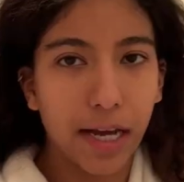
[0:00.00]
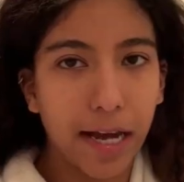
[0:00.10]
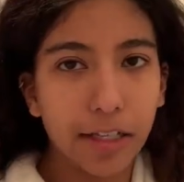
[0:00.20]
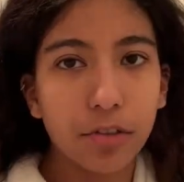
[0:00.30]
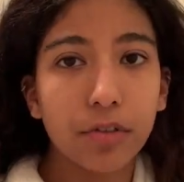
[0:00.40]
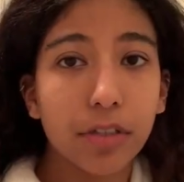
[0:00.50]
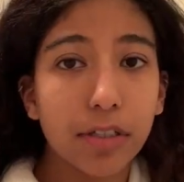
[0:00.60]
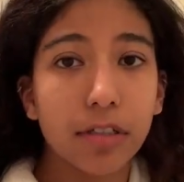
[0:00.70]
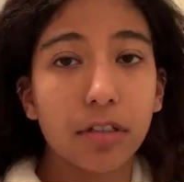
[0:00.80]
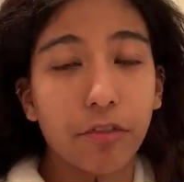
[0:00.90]
I do
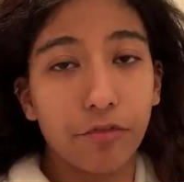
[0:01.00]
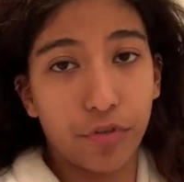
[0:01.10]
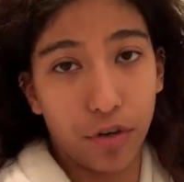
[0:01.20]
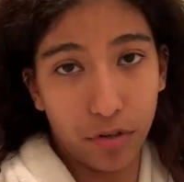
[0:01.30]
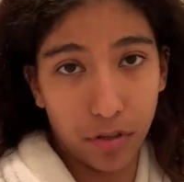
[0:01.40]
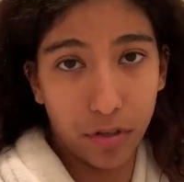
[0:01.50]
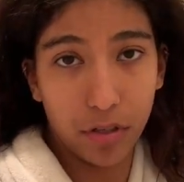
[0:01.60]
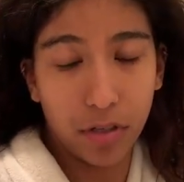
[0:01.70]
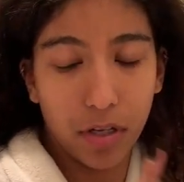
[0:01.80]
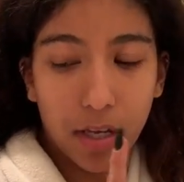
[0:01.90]
this first
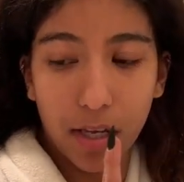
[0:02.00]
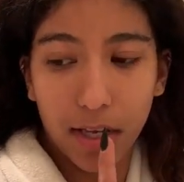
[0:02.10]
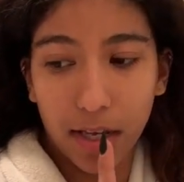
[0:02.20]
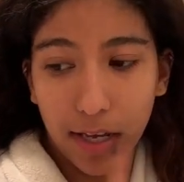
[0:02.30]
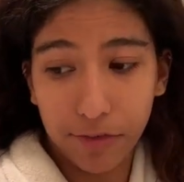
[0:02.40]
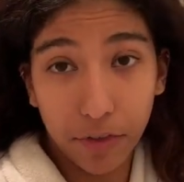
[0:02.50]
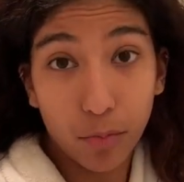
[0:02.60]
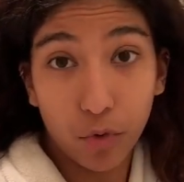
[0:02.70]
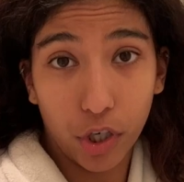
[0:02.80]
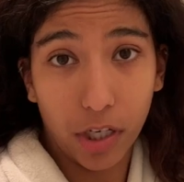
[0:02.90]
every
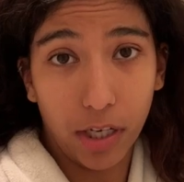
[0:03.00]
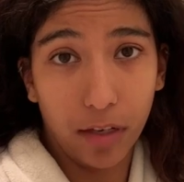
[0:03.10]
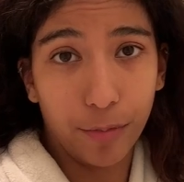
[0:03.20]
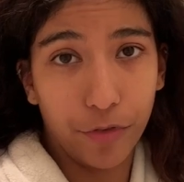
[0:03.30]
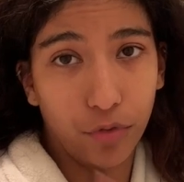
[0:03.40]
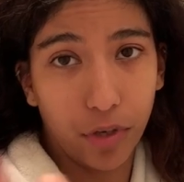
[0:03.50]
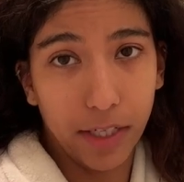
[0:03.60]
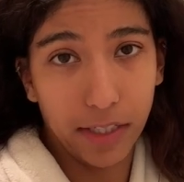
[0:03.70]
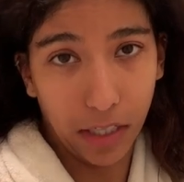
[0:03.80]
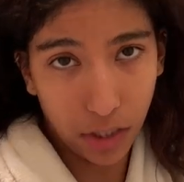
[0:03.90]
morning before I
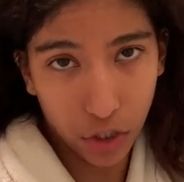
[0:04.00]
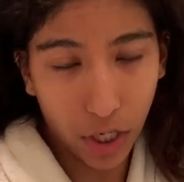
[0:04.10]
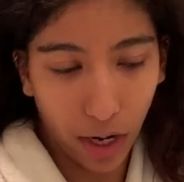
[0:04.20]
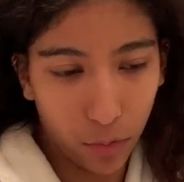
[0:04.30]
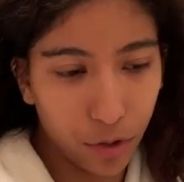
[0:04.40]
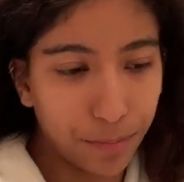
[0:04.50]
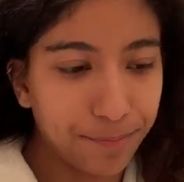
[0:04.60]
take a shower